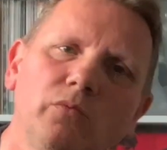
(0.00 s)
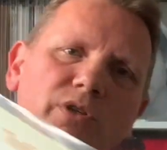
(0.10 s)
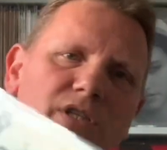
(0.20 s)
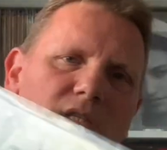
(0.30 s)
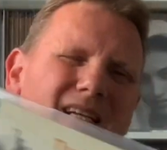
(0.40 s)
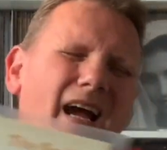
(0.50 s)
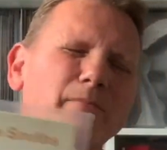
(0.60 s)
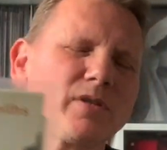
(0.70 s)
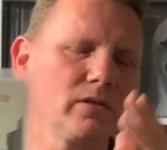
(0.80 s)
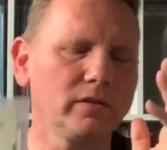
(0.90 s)
which is an
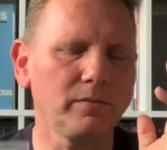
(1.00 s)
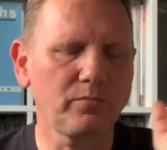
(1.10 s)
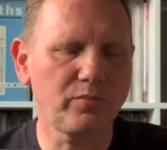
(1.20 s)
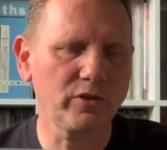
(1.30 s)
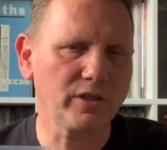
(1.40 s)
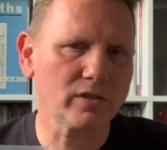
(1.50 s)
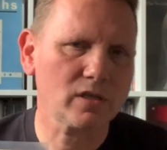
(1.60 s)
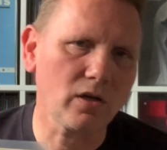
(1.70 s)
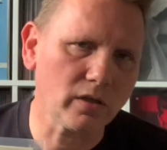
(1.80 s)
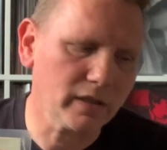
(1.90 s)
absolutely brilliant
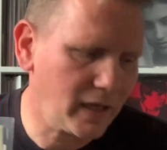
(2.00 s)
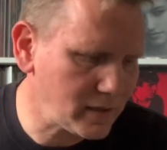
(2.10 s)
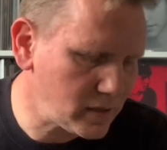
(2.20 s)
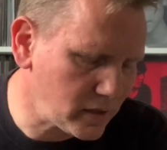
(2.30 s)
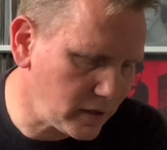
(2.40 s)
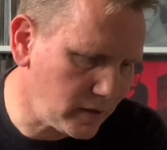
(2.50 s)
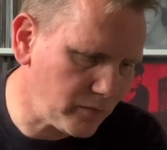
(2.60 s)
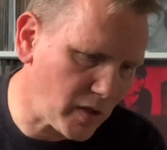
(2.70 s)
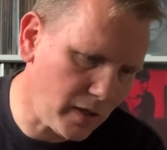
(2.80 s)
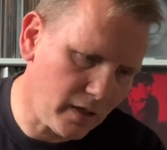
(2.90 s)
song, and that's
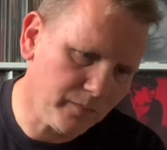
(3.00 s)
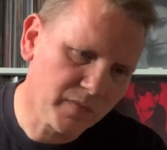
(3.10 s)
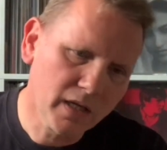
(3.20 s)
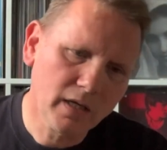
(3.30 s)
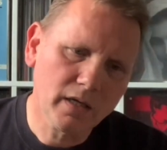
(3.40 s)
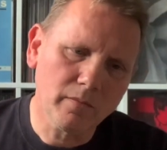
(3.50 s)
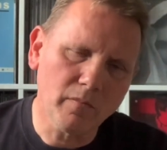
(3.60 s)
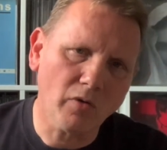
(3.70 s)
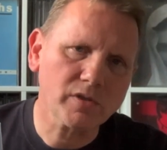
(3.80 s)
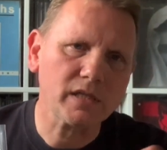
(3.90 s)

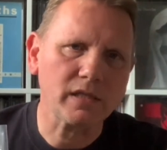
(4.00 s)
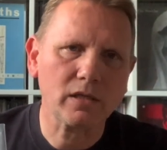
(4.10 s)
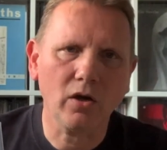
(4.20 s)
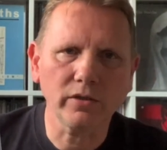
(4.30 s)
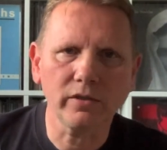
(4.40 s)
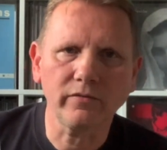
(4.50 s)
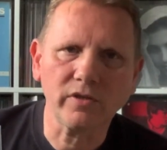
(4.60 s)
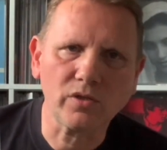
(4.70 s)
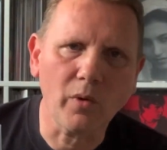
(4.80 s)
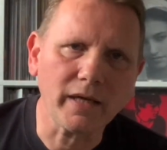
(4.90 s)
Morrissey's kind of
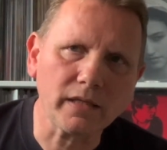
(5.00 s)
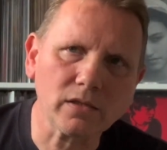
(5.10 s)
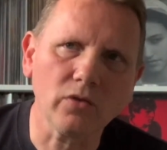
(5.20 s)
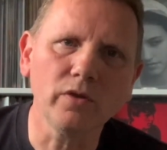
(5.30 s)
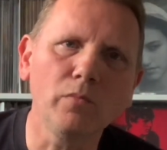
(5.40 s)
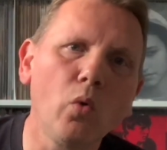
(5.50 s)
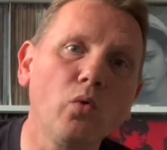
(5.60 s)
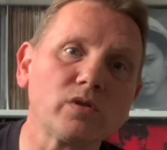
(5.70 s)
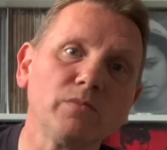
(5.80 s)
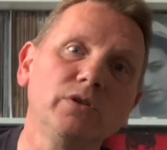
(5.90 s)
dwellings on the
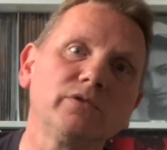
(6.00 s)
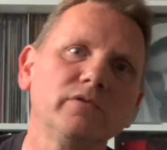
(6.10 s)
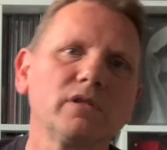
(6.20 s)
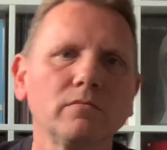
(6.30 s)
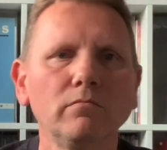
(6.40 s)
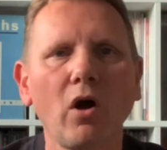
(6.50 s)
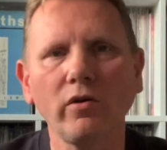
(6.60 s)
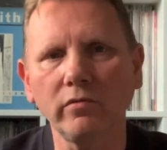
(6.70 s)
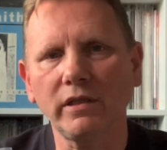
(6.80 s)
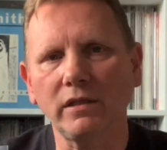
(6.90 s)
Moors murderers and
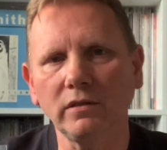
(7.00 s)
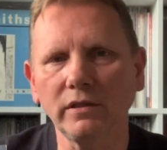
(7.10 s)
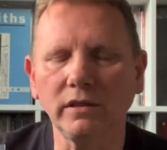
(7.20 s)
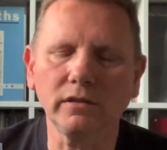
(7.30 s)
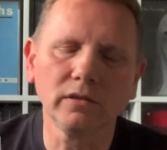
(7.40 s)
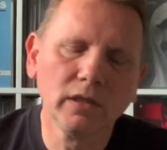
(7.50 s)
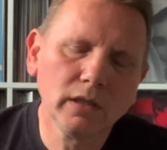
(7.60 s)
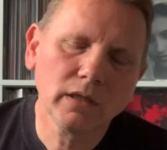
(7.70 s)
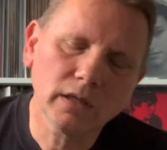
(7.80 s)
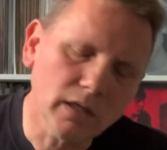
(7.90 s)
Myra Hindley, and
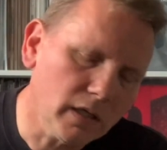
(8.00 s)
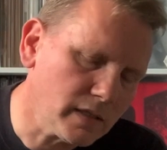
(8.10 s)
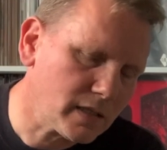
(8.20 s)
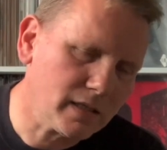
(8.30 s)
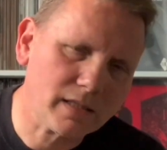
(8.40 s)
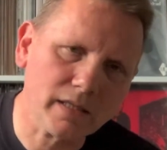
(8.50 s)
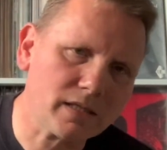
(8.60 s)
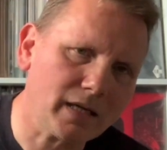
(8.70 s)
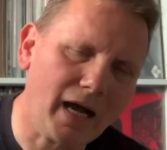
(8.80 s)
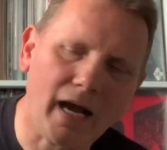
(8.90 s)
it's
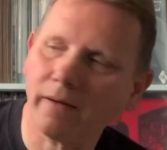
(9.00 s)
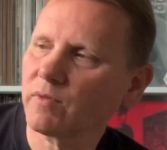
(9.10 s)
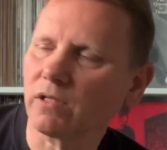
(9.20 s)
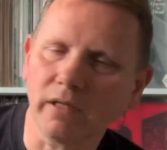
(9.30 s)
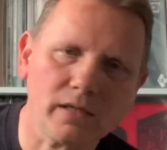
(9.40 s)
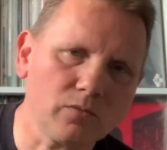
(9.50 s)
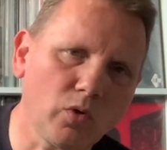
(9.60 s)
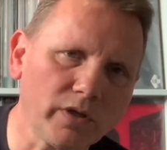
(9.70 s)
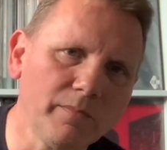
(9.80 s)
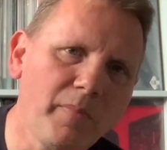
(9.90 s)
absolutely, that's one
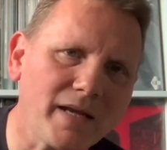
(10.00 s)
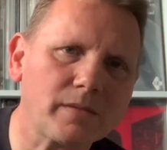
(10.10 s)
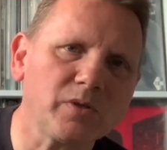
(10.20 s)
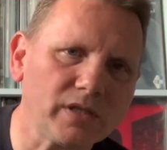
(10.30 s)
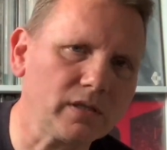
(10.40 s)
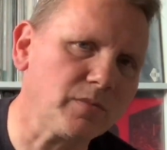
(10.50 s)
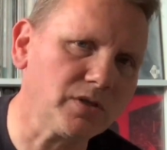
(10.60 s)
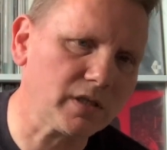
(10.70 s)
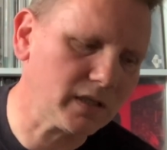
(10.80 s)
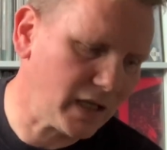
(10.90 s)
of the best pieces of
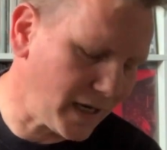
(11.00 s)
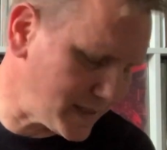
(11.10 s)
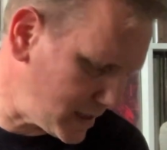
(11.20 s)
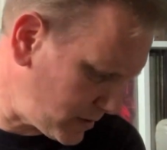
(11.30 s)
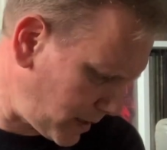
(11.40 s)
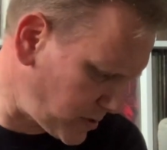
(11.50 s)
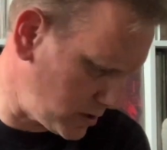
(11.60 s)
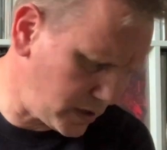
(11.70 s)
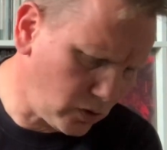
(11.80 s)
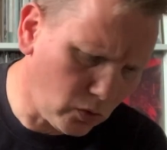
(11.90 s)
music of the 80s,
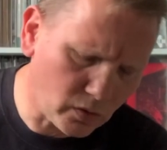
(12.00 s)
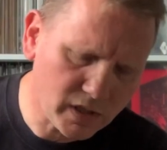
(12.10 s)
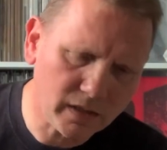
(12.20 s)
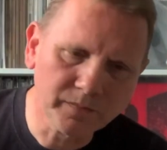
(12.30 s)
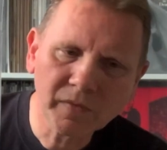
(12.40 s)
absolutely haunting.